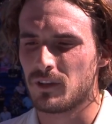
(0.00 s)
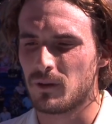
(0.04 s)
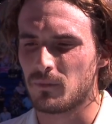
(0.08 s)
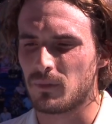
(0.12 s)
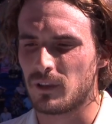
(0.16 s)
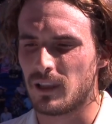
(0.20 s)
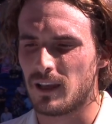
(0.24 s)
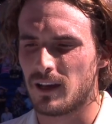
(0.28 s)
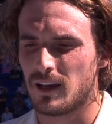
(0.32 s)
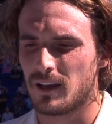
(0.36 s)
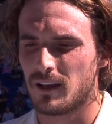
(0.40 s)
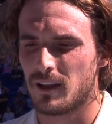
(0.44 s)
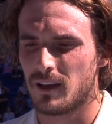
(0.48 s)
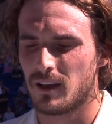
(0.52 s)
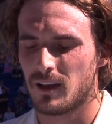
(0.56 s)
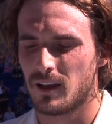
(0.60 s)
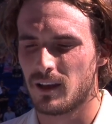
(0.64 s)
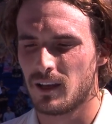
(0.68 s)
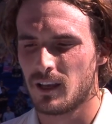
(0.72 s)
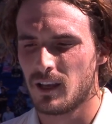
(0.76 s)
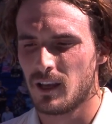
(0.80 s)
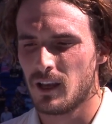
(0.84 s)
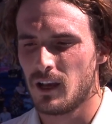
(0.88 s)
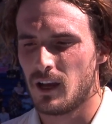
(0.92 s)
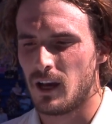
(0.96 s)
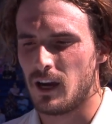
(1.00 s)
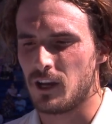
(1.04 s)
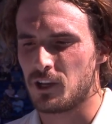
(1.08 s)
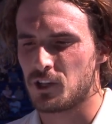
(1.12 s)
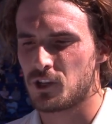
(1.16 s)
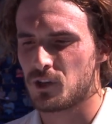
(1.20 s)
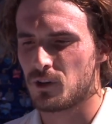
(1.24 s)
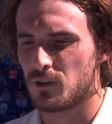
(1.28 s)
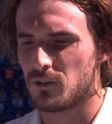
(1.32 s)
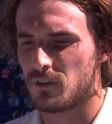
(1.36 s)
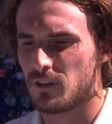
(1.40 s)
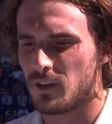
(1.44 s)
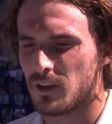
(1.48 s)
I'm glad I
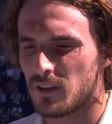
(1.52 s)
showed